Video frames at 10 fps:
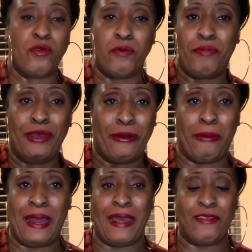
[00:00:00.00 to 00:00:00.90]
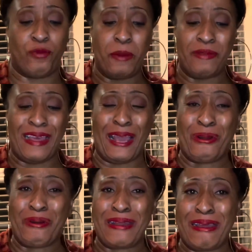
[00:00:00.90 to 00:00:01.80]
pureed sweet
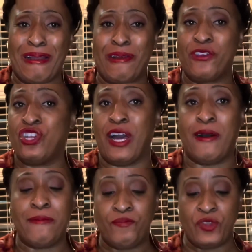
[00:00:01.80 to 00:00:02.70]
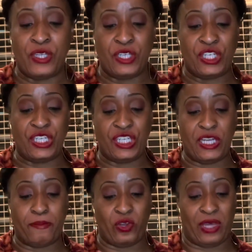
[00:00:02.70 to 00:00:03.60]
potato in there, you know, zhuzh
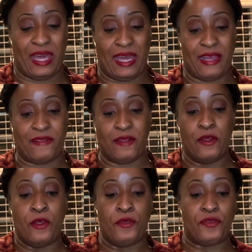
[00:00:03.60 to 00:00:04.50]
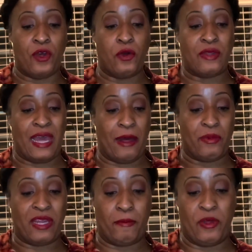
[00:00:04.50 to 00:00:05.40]
up your cakes. So now
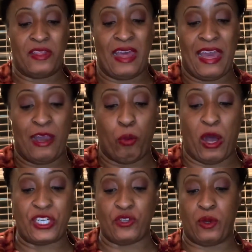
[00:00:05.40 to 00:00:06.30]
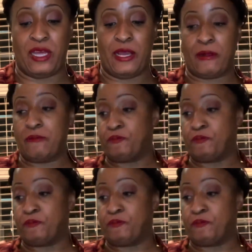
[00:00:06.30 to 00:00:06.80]
we can put the egg wash on here.